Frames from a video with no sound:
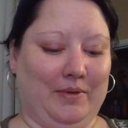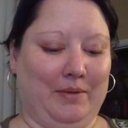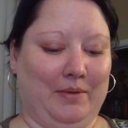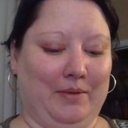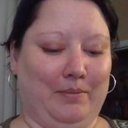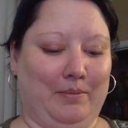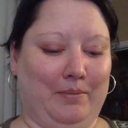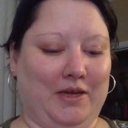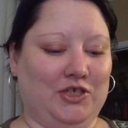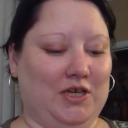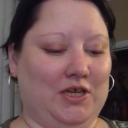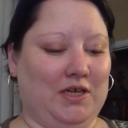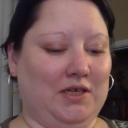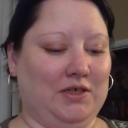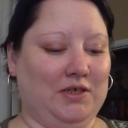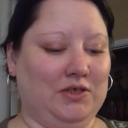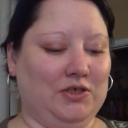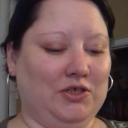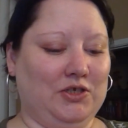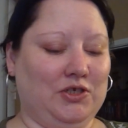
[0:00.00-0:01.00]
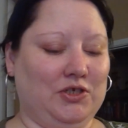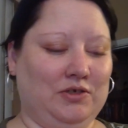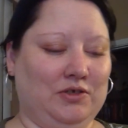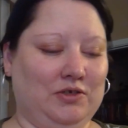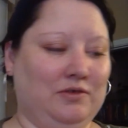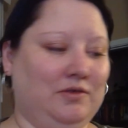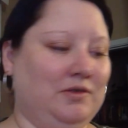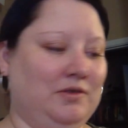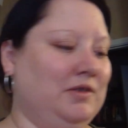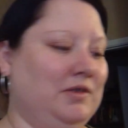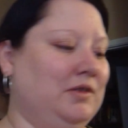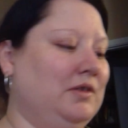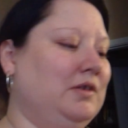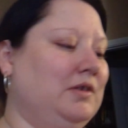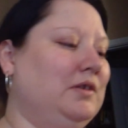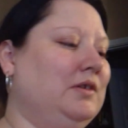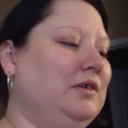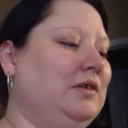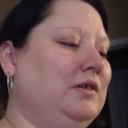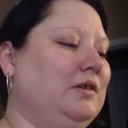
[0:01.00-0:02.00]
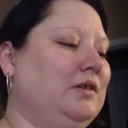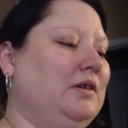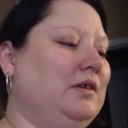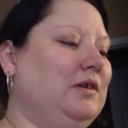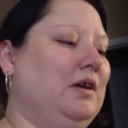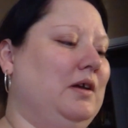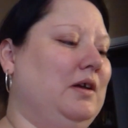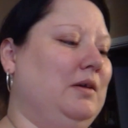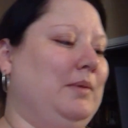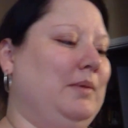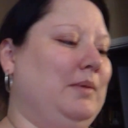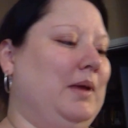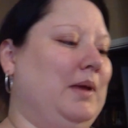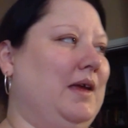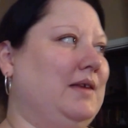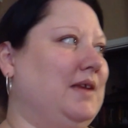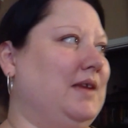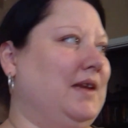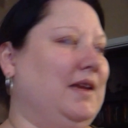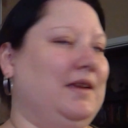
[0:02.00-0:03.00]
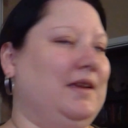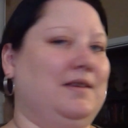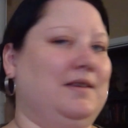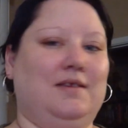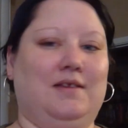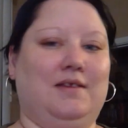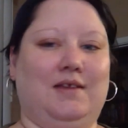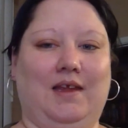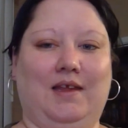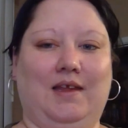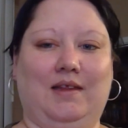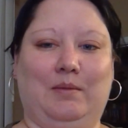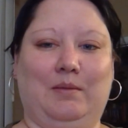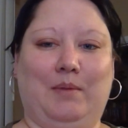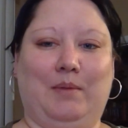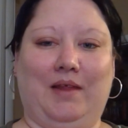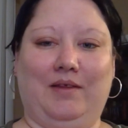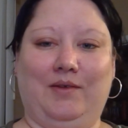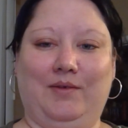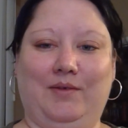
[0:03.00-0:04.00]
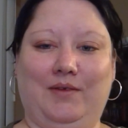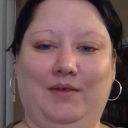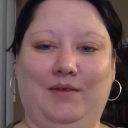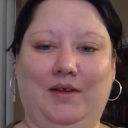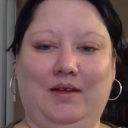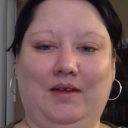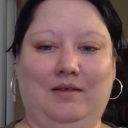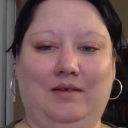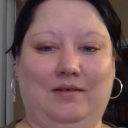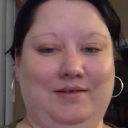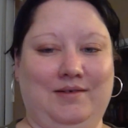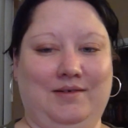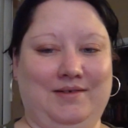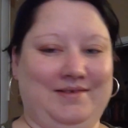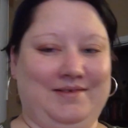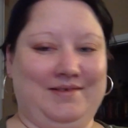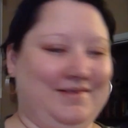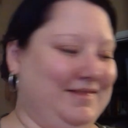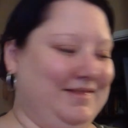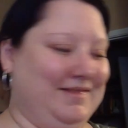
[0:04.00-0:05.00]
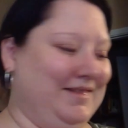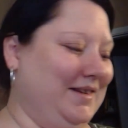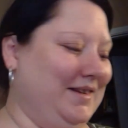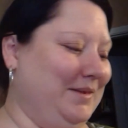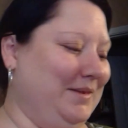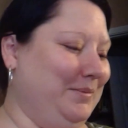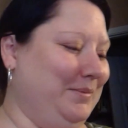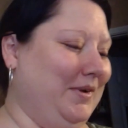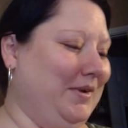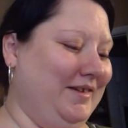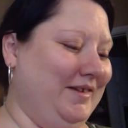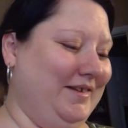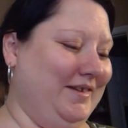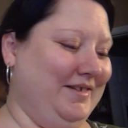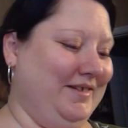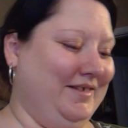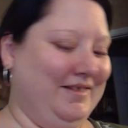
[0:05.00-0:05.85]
That might change as I get into the Caitlin Matthews deck that I bought.